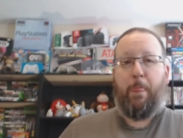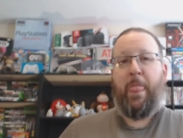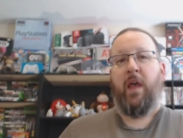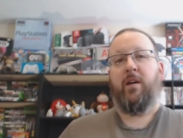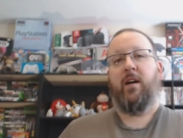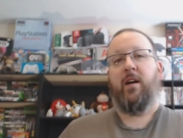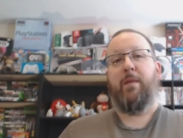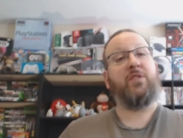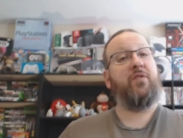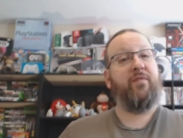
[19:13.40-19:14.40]
Uh, make
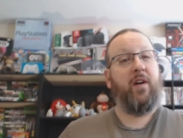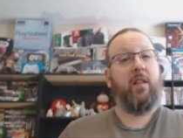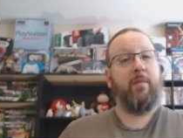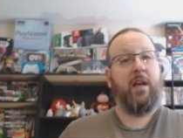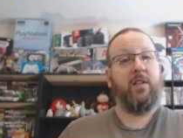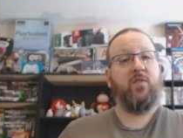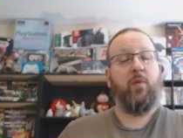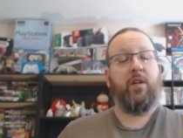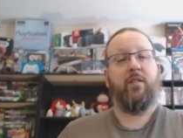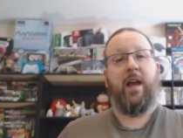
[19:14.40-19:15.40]
sure you follow me on
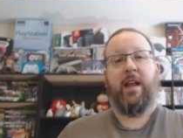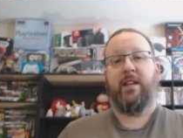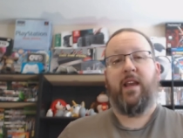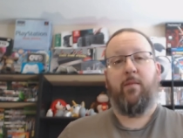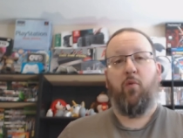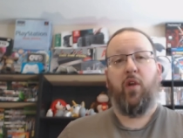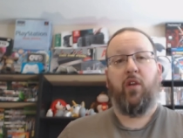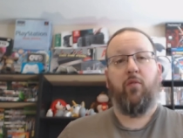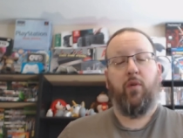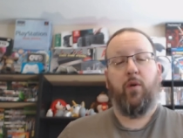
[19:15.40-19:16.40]
Twitter at
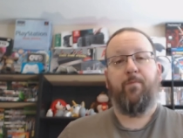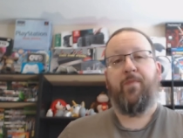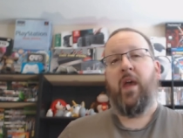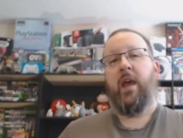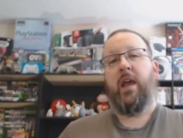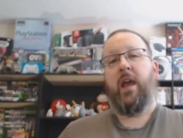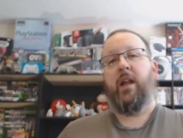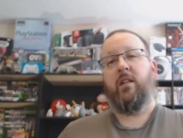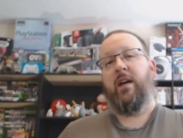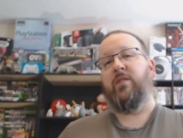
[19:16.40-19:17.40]
GameboyGuru, and
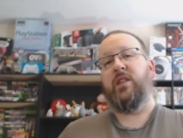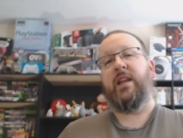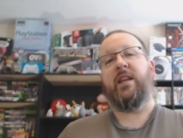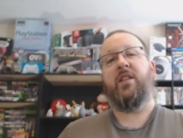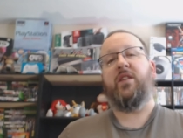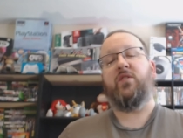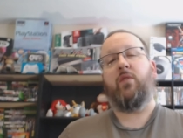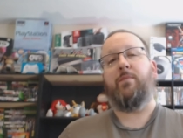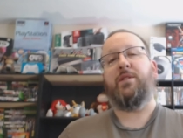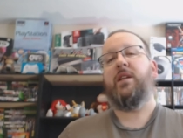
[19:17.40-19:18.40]
I'll have a link in the
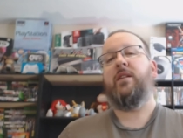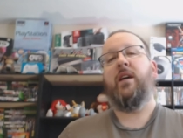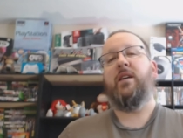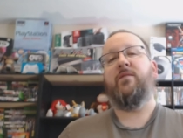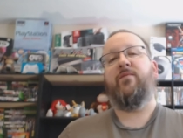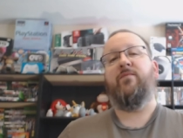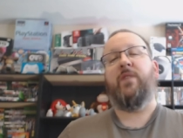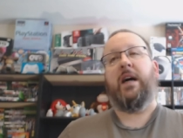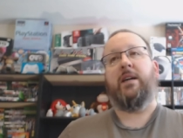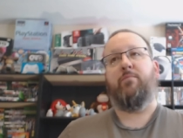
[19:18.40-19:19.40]
description
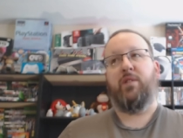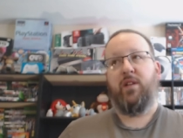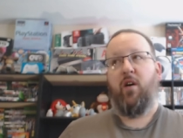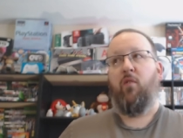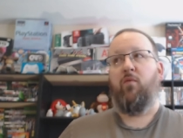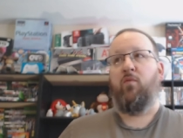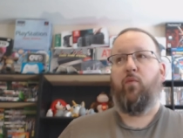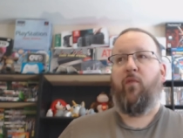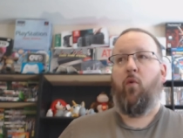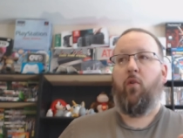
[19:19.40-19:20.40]
uh, below
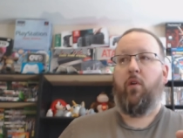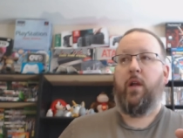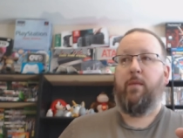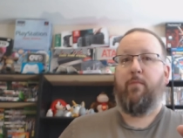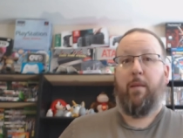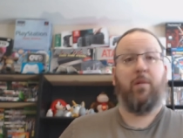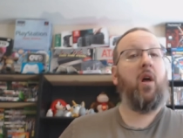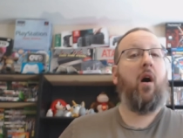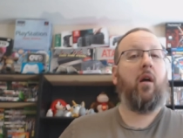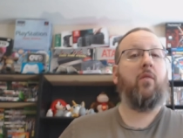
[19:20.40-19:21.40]
for my
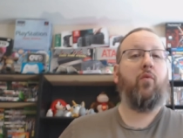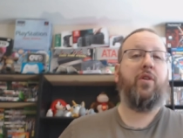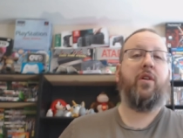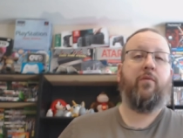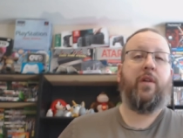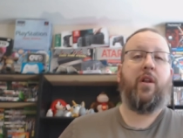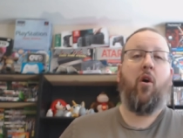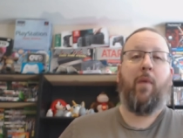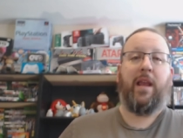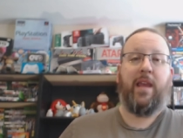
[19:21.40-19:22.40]
blog where you can read all
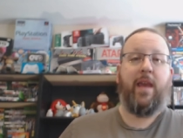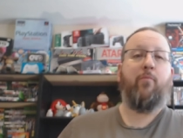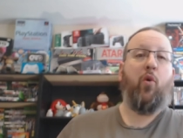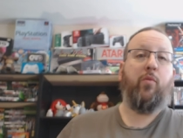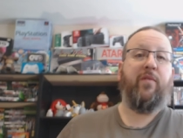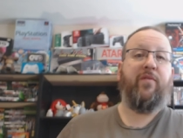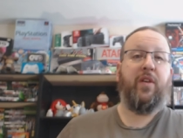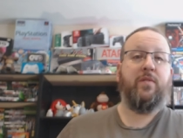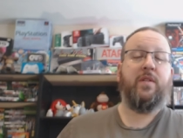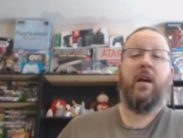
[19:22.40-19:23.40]
my Game Boy
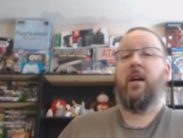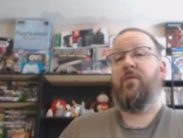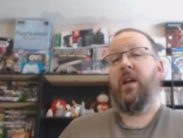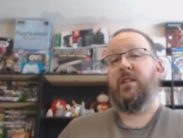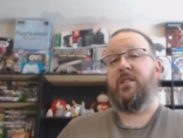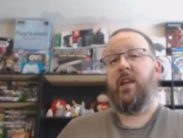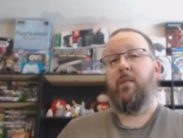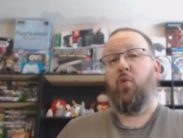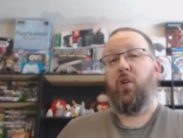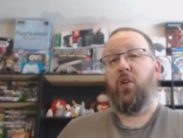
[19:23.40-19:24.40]
reviews. That is
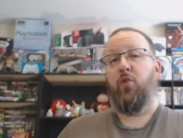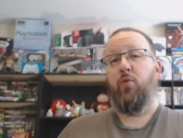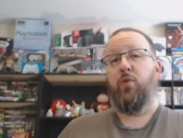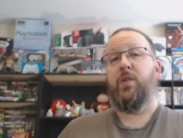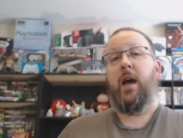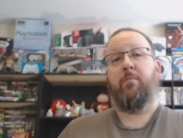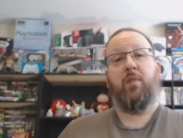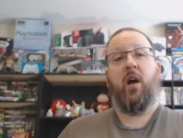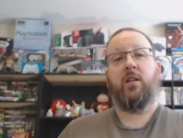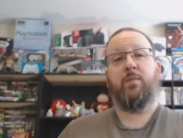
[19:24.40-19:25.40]

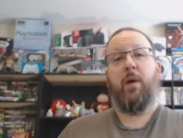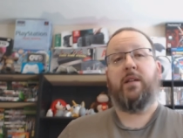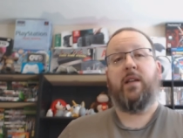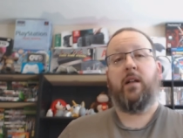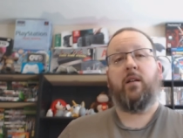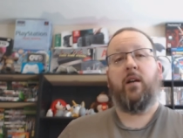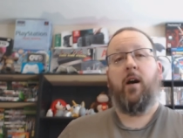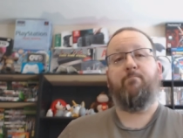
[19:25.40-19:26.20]
GameBoyGuru.blogspot.com.